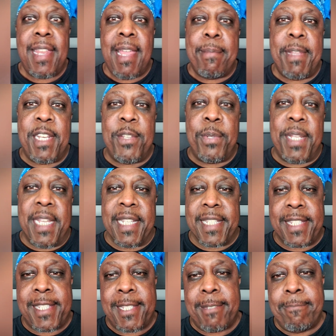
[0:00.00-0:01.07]
let me do
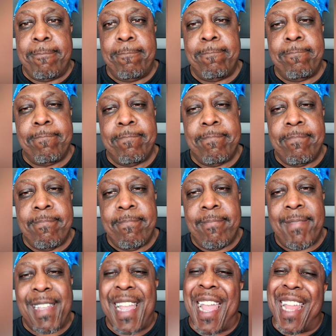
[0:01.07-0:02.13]
this.
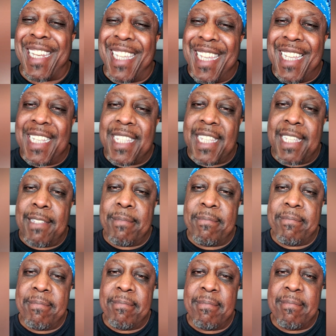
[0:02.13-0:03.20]
Kind of easy.
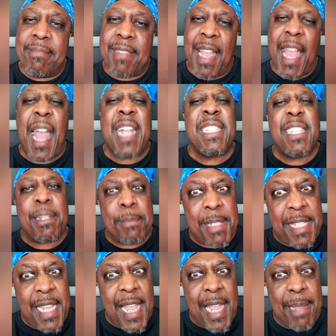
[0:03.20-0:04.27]
I took my
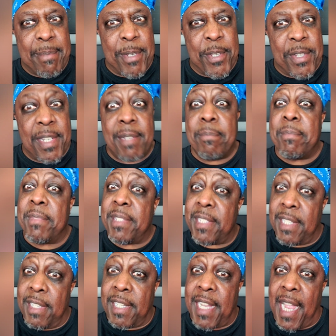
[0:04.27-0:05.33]
time doing it.
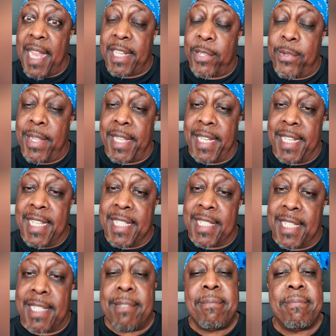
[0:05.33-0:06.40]
Still kind of quick and
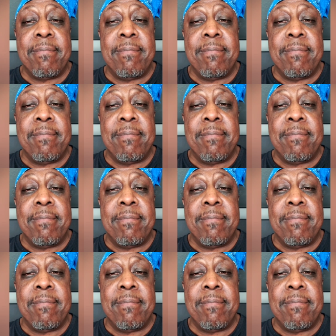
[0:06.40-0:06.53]
easy.